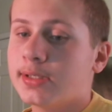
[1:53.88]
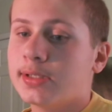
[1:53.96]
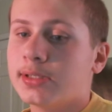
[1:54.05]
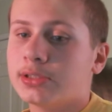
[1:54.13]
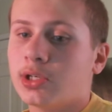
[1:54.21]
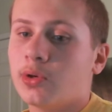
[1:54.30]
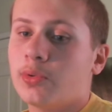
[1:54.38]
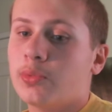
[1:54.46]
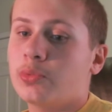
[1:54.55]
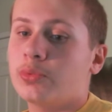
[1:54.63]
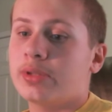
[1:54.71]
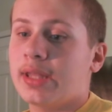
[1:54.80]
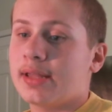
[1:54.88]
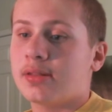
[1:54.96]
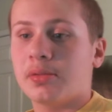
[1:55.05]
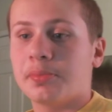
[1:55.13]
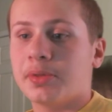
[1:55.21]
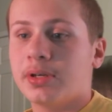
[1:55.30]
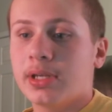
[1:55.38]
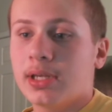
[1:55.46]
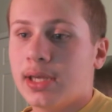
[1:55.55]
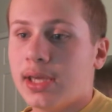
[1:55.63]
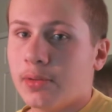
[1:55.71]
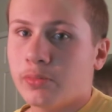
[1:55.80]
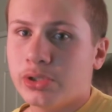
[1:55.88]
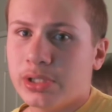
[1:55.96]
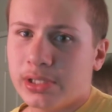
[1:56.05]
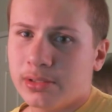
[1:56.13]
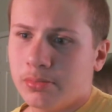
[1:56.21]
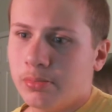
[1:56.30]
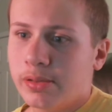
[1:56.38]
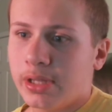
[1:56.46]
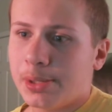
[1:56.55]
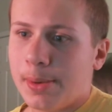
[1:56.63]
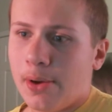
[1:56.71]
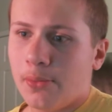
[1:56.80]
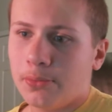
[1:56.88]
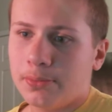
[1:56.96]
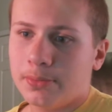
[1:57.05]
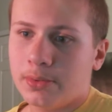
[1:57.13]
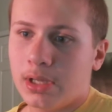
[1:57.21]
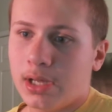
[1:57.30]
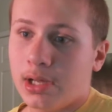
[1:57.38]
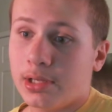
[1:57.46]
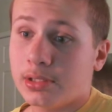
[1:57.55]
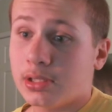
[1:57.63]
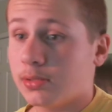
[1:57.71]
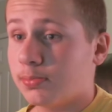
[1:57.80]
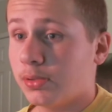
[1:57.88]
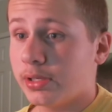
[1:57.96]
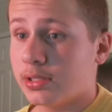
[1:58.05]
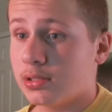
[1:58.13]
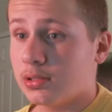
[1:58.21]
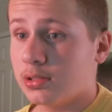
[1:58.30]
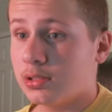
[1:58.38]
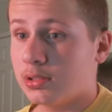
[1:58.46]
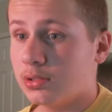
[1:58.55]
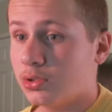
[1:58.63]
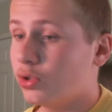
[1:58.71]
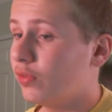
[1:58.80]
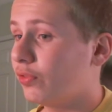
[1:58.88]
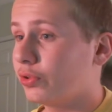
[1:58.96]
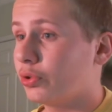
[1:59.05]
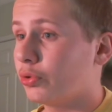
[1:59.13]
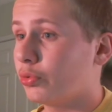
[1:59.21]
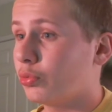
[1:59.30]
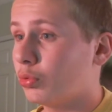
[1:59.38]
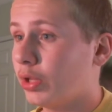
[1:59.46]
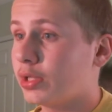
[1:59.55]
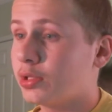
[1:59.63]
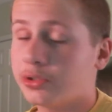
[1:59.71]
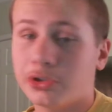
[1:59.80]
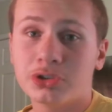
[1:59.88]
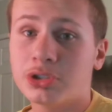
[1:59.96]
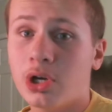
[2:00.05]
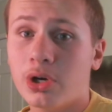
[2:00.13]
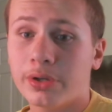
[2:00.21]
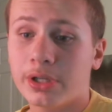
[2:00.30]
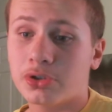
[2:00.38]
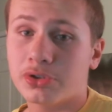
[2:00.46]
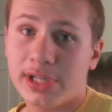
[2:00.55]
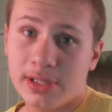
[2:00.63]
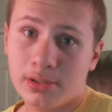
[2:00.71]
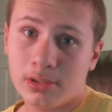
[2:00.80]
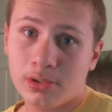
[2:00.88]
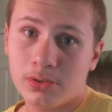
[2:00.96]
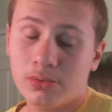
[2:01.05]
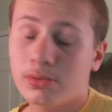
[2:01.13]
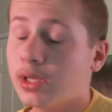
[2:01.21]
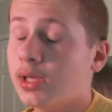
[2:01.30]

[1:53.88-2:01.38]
So, that's something. And you gotta think about, is this place good for your song that you're dancing to?